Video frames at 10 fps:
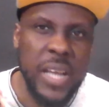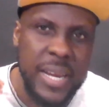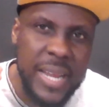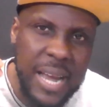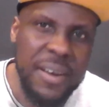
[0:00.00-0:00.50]

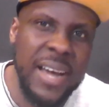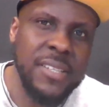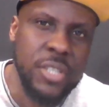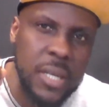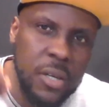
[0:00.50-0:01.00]
And they have
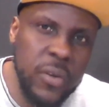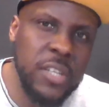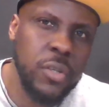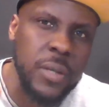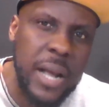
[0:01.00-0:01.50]
had
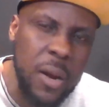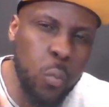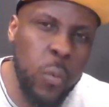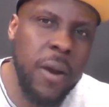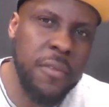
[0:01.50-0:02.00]

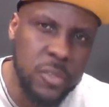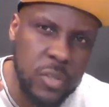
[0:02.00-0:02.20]
generational wealth